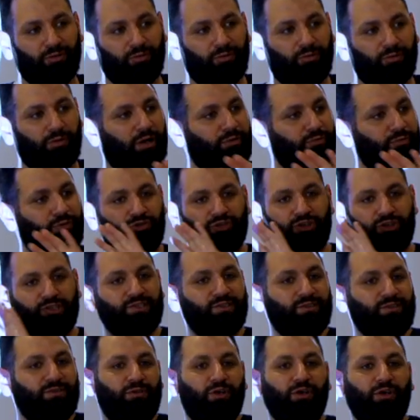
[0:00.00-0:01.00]
We're
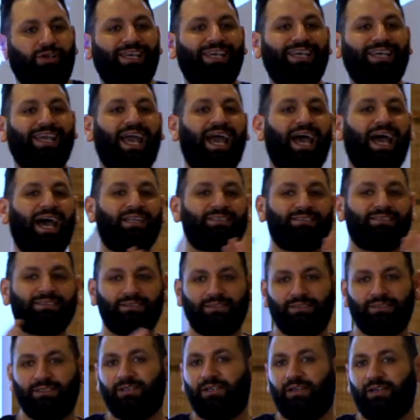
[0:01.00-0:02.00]
just looking at
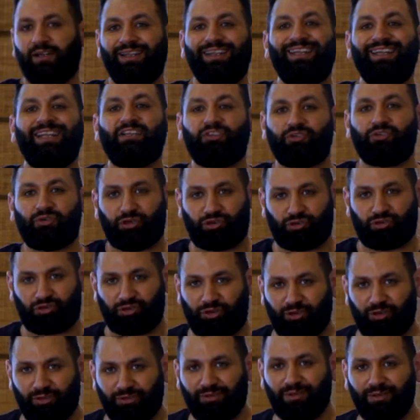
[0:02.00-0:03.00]
literature,